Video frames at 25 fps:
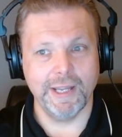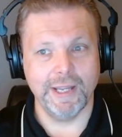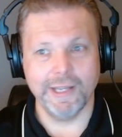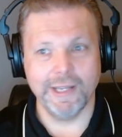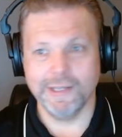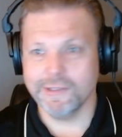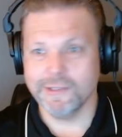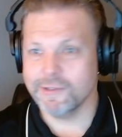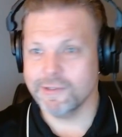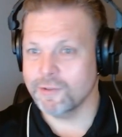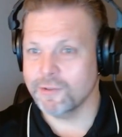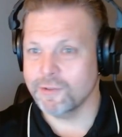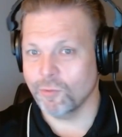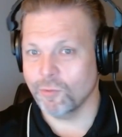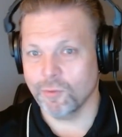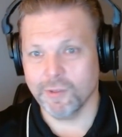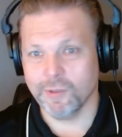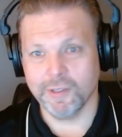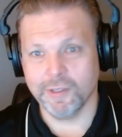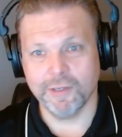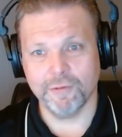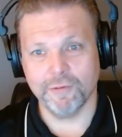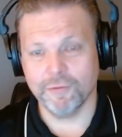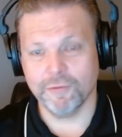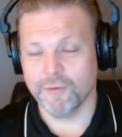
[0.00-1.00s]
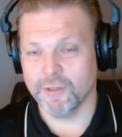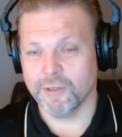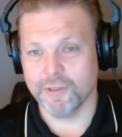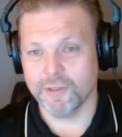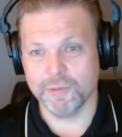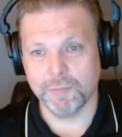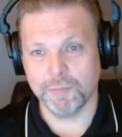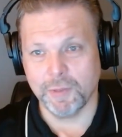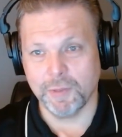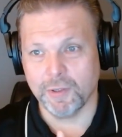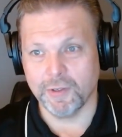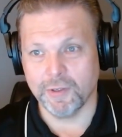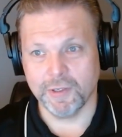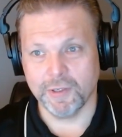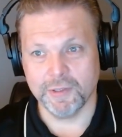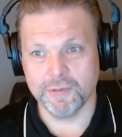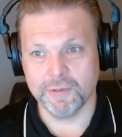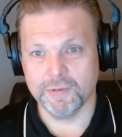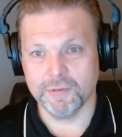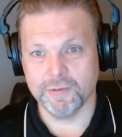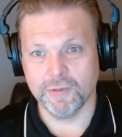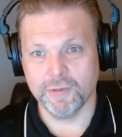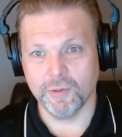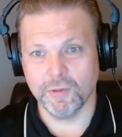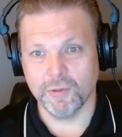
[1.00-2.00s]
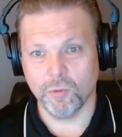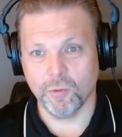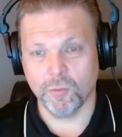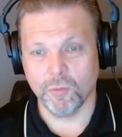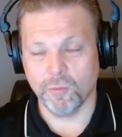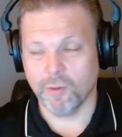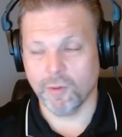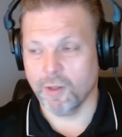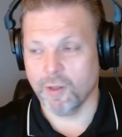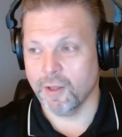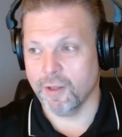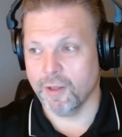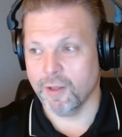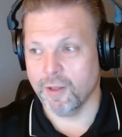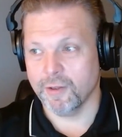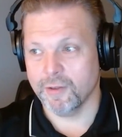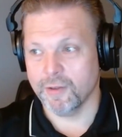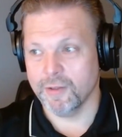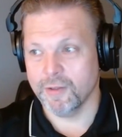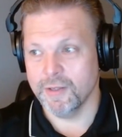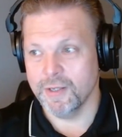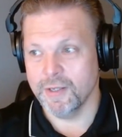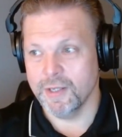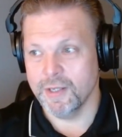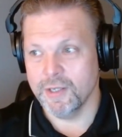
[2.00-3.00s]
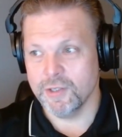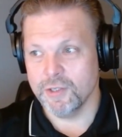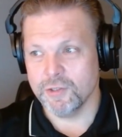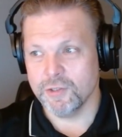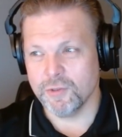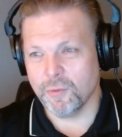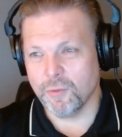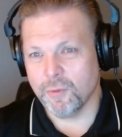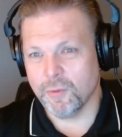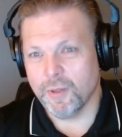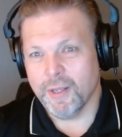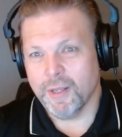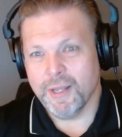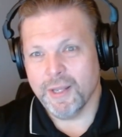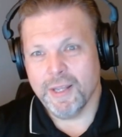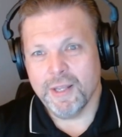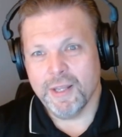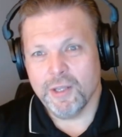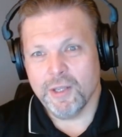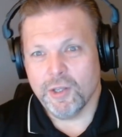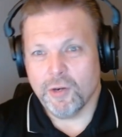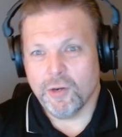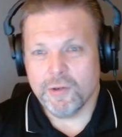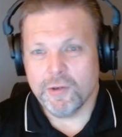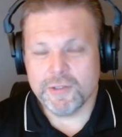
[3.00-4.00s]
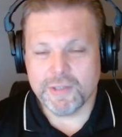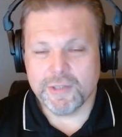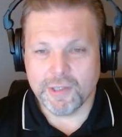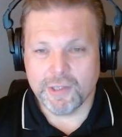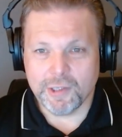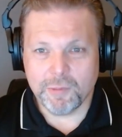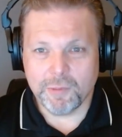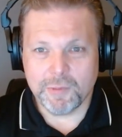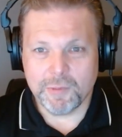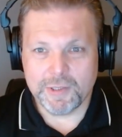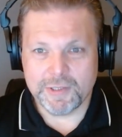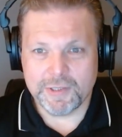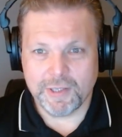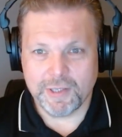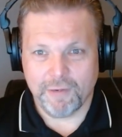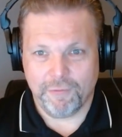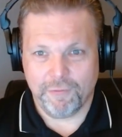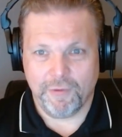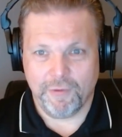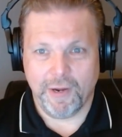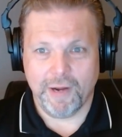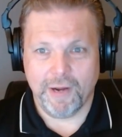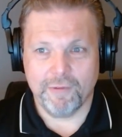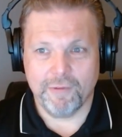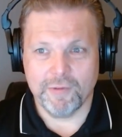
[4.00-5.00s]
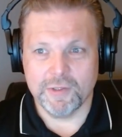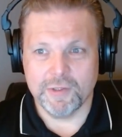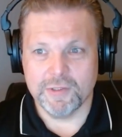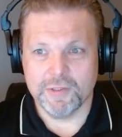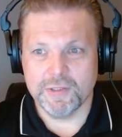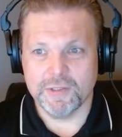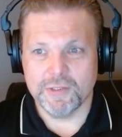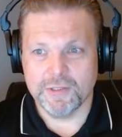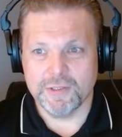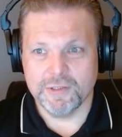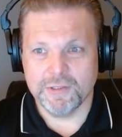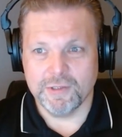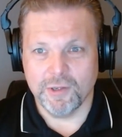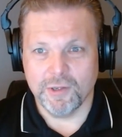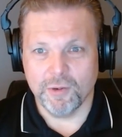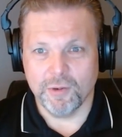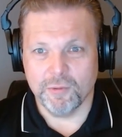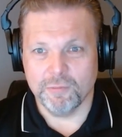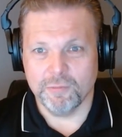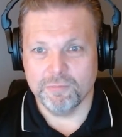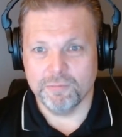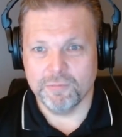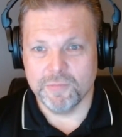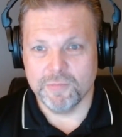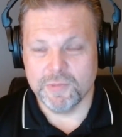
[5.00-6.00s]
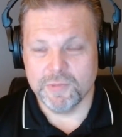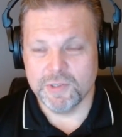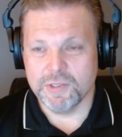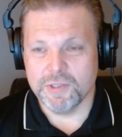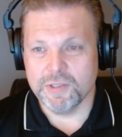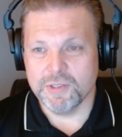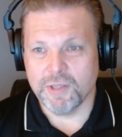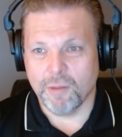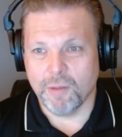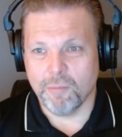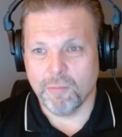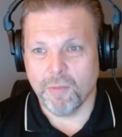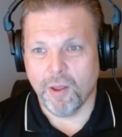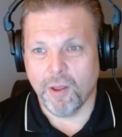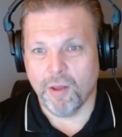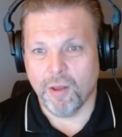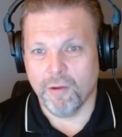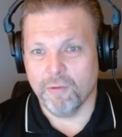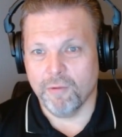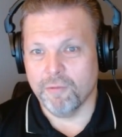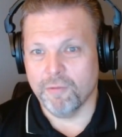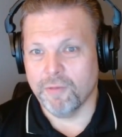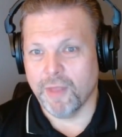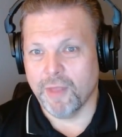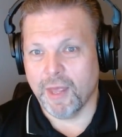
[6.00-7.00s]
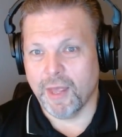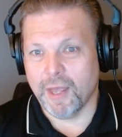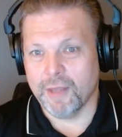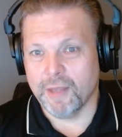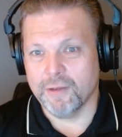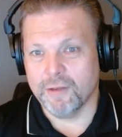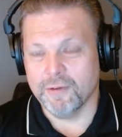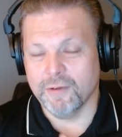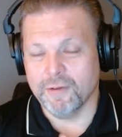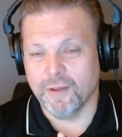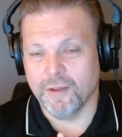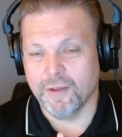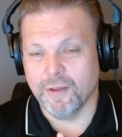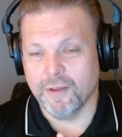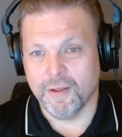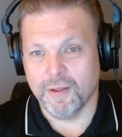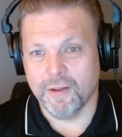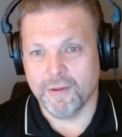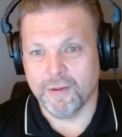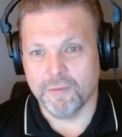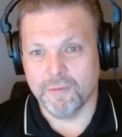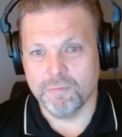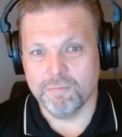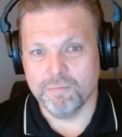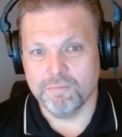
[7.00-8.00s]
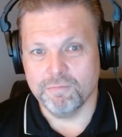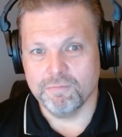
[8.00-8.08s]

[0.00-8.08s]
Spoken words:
is a totally different experience, So there is something to be said for having, some of that